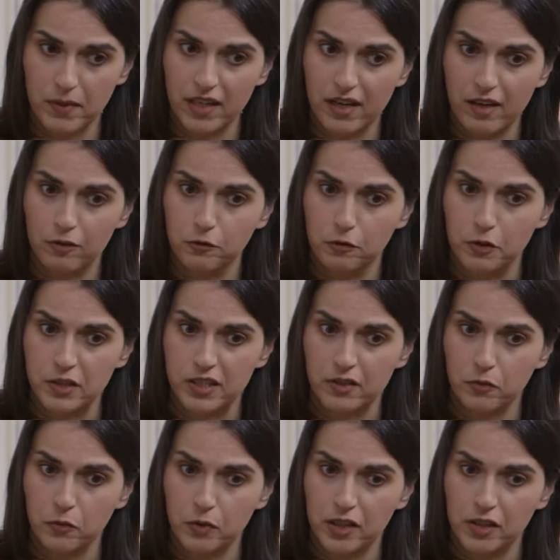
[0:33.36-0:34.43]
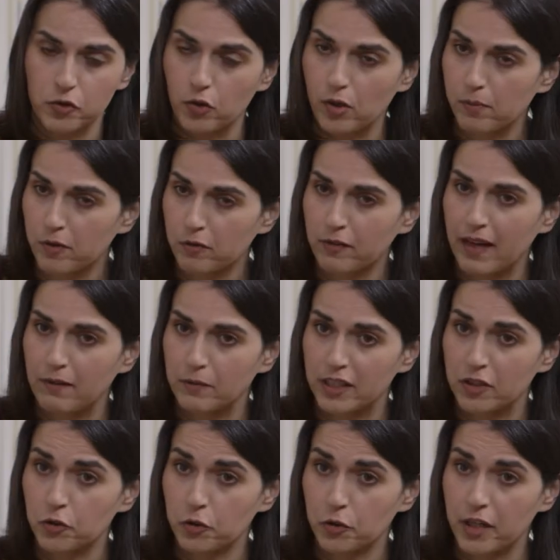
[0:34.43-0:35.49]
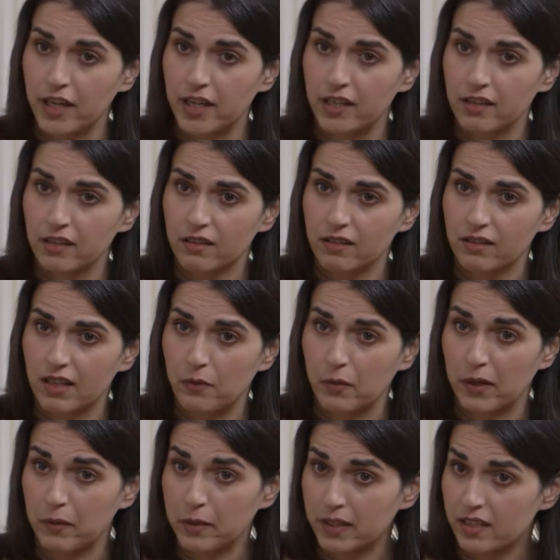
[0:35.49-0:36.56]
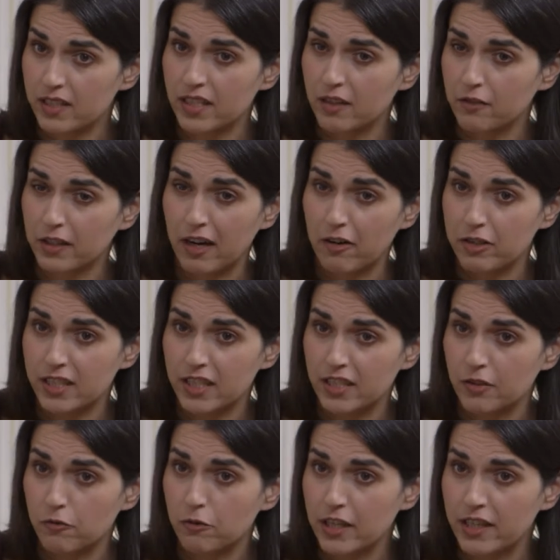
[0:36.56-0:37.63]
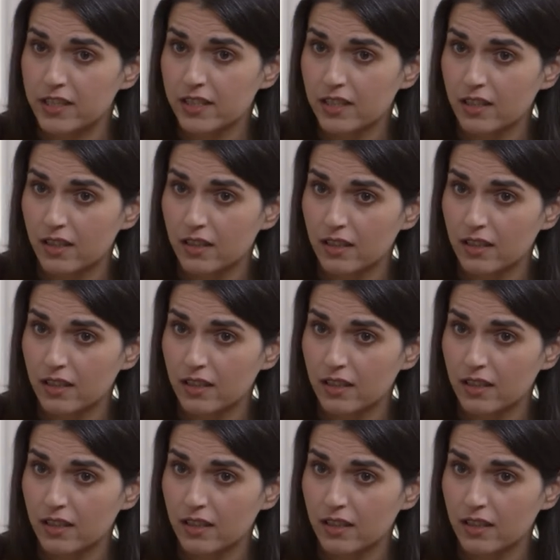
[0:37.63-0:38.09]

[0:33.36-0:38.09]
be helpful is if we draw up a family tree. That way we can see if Keris is at risk.